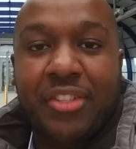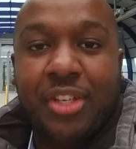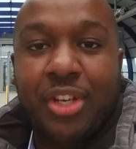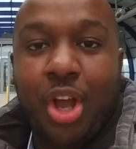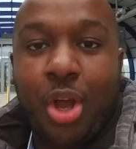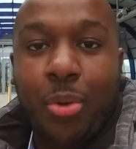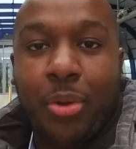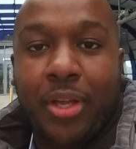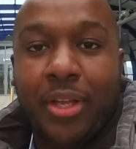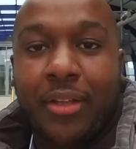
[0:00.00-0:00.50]
are
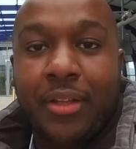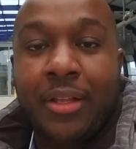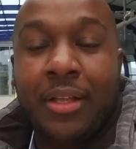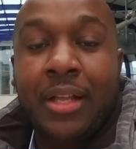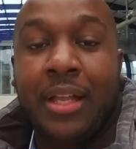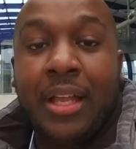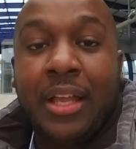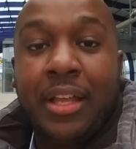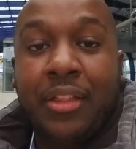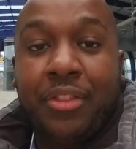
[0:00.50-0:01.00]
going.
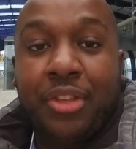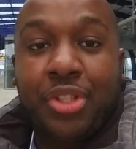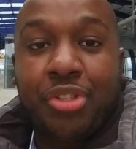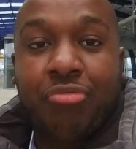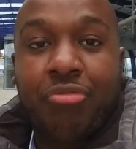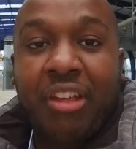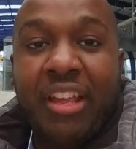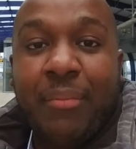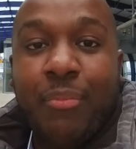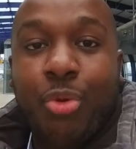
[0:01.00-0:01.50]
The
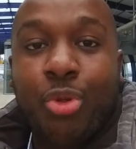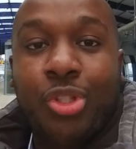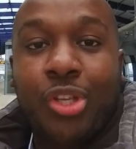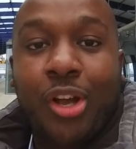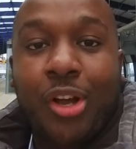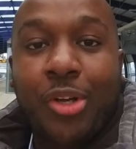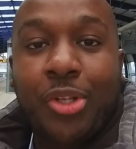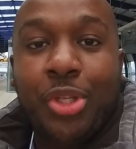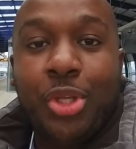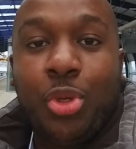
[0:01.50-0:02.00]
screen will
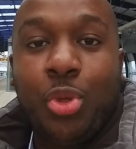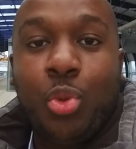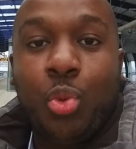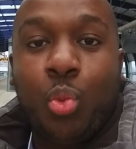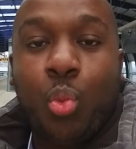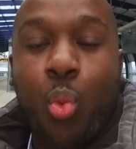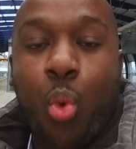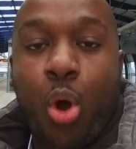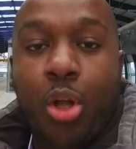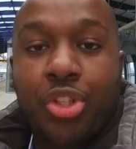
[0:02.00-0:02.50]
tell you
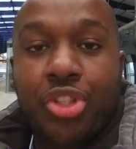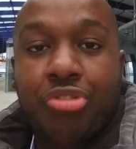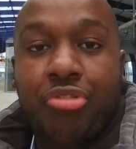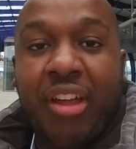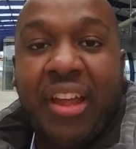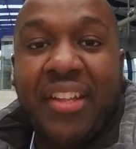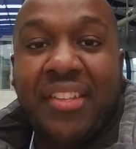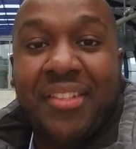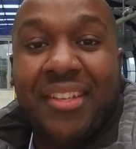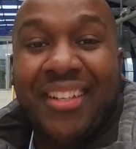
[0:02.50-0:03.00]
what
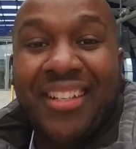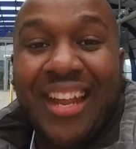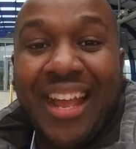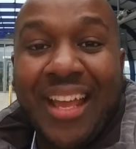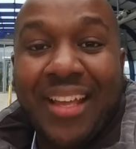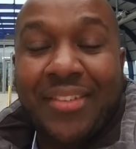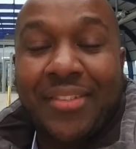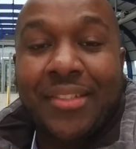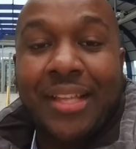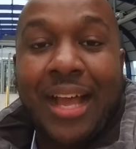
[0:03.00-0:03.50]
trains are
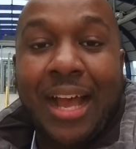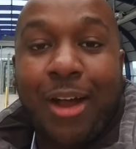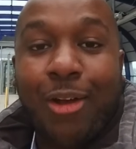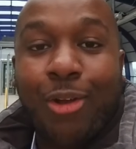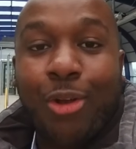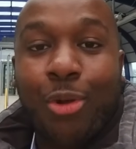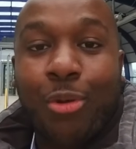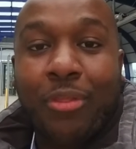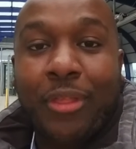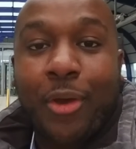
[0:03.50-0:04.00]
next, how
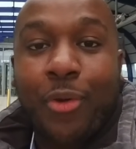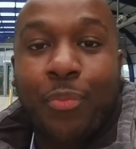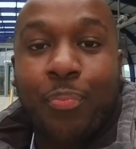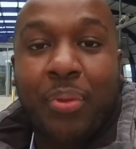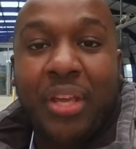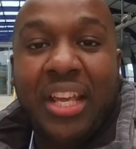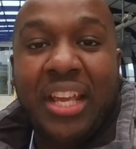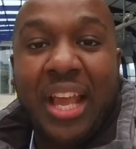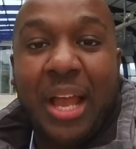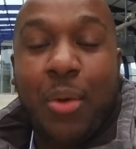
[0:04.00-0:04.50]
long they'll
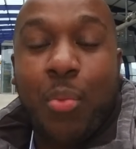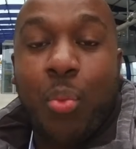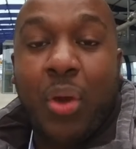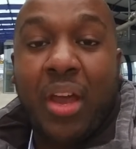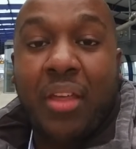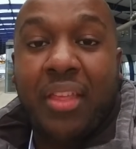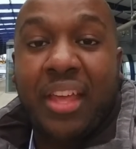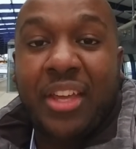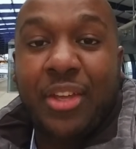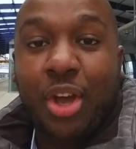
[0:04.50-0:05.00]
be and
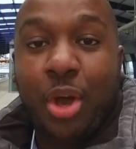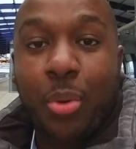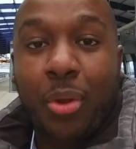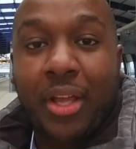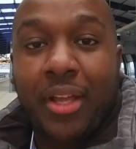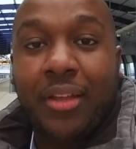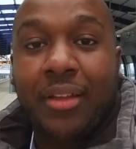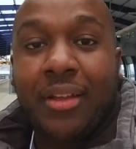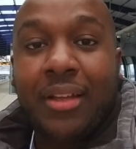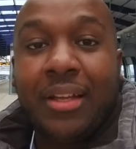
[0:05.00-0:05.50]
where they're
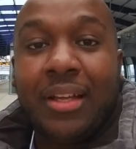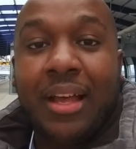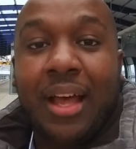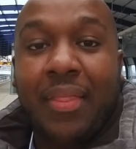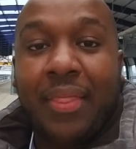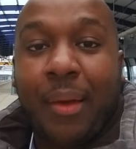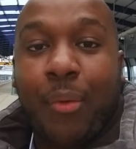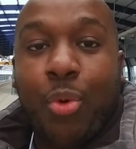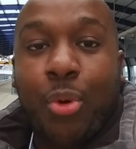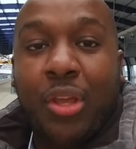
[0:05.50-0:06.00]
going.
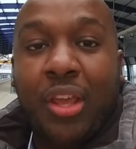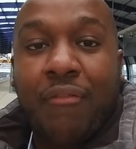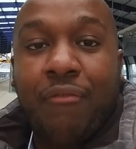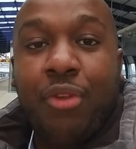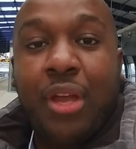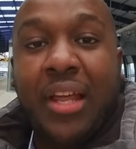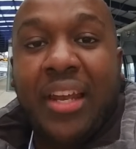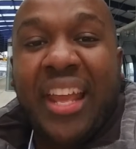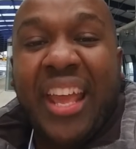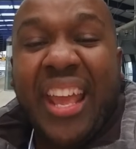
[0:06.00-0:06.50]
And that will give
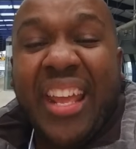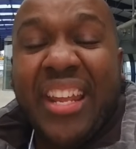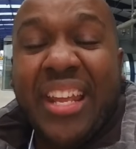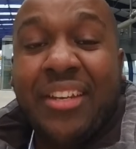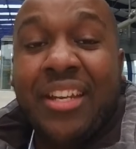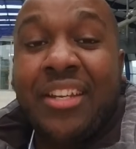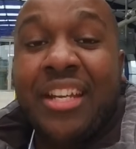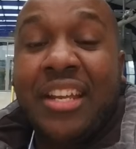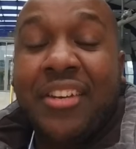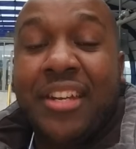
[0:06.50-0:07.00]
you an
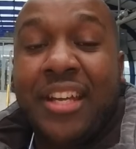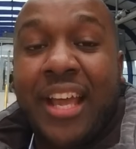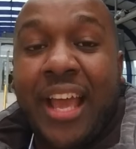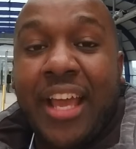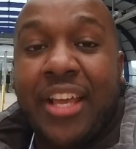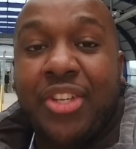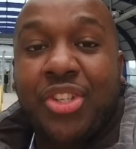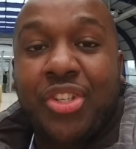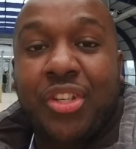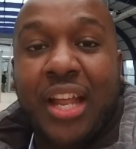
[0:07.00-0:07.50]

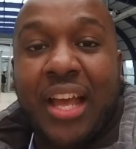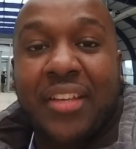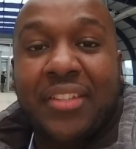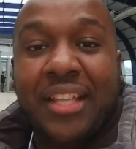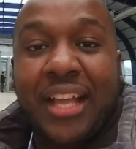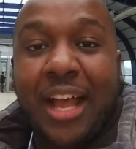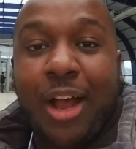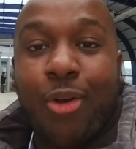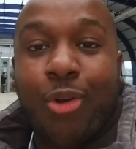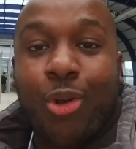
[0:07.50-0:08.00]
indication as
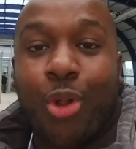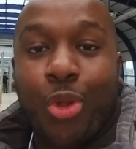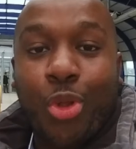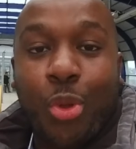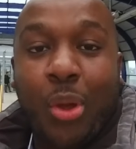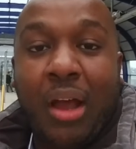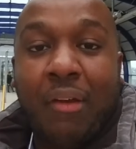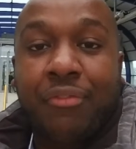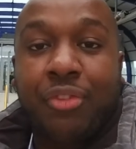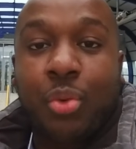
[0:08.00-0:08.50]
to how long
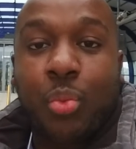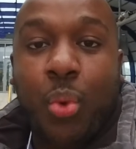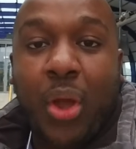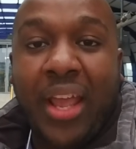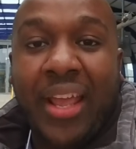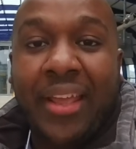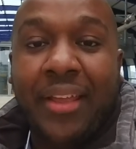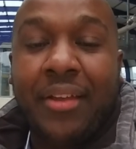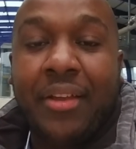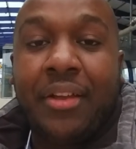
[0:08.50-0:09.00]
you have to
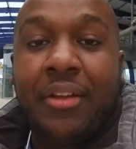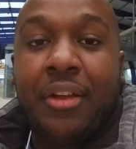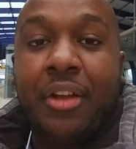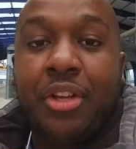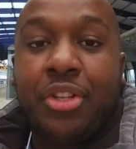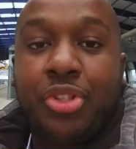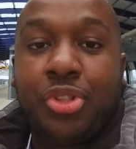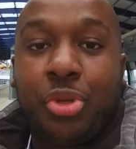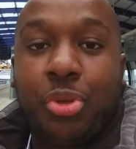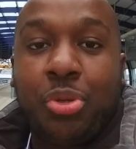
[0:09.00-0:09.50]
wait
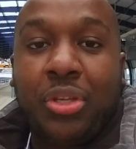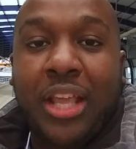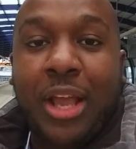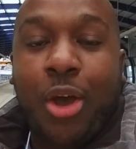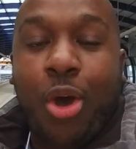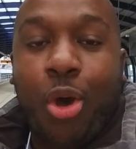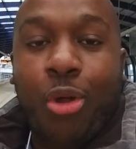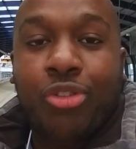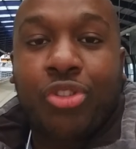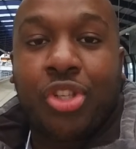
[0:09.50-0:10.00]
to
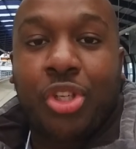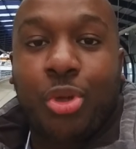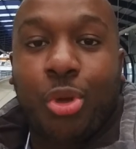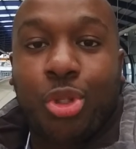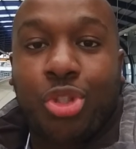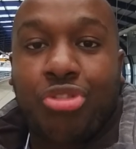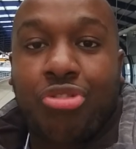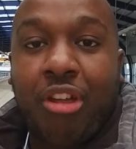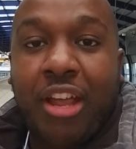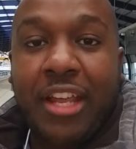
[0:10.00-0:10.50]
get onto
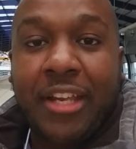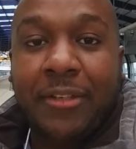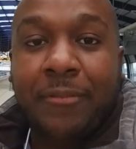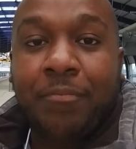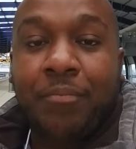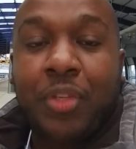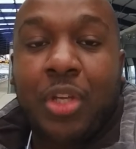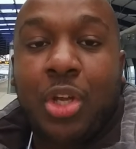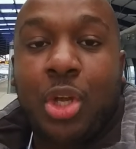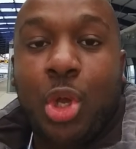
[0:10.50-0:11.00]
your train.
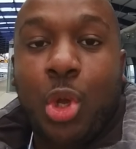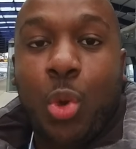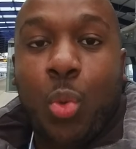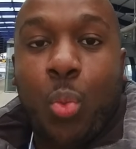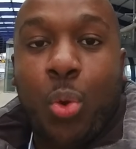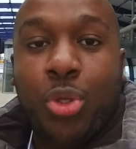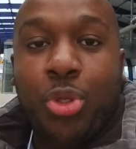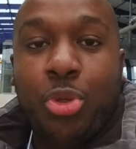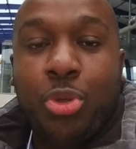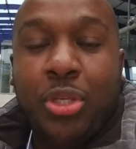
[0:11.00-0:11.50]

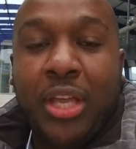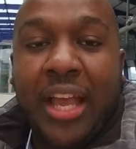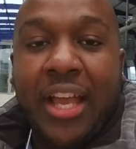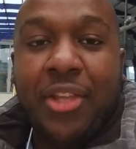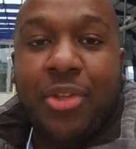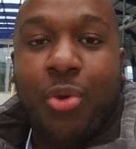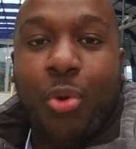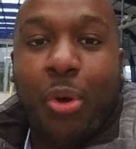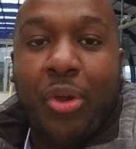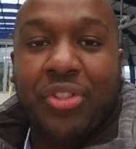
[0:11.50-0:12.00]
When you get
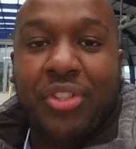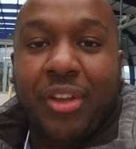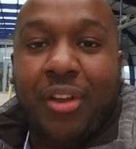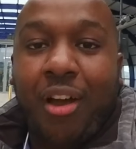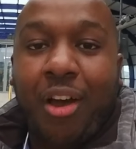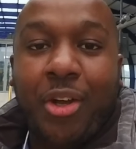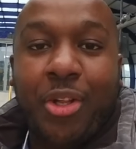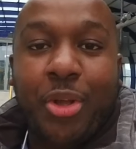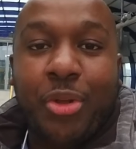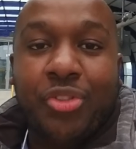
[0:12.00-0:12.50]
your Oyster
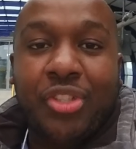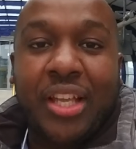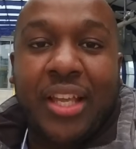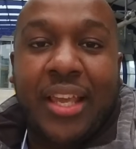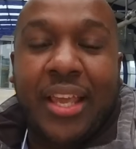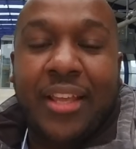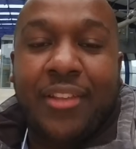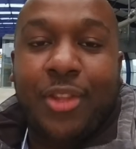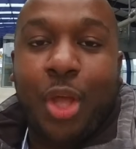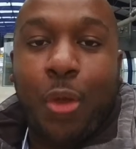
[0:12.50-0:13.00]
card or your
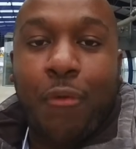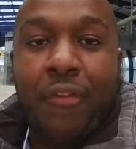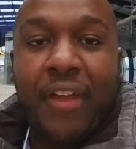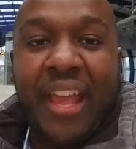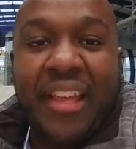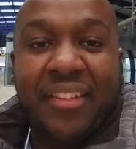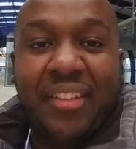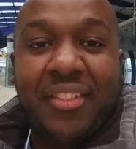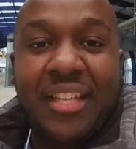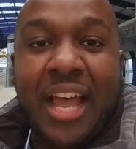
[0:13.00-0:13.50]
ticket, don't
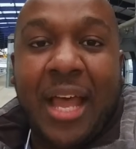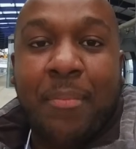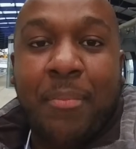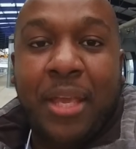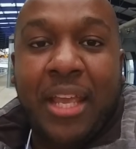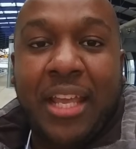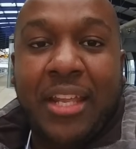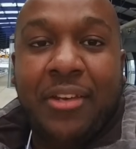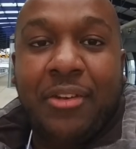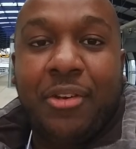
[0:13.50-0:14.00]
forget to tap
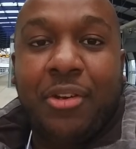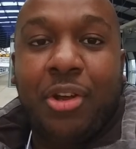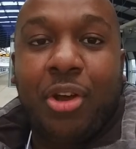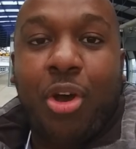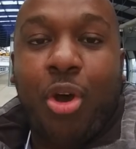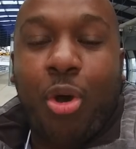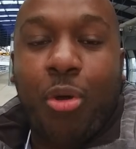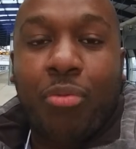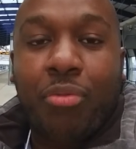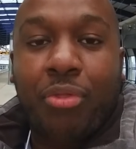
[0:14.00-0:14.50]
in
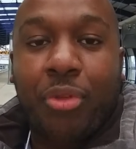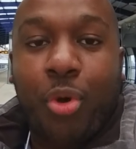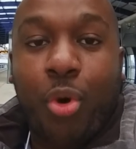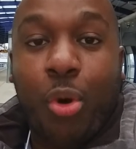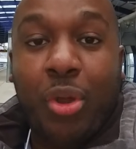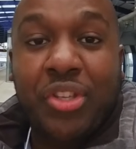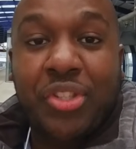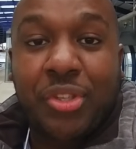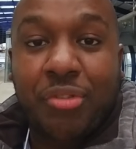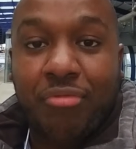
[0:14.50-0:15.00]
on the
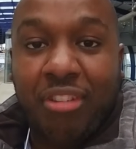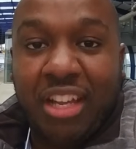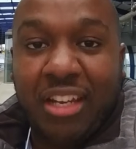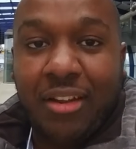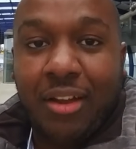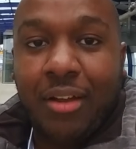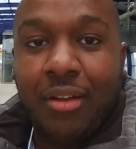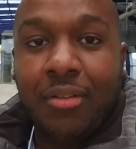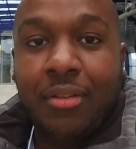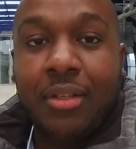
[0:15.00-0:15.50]
Oyster
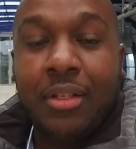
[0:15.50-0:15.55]
reader.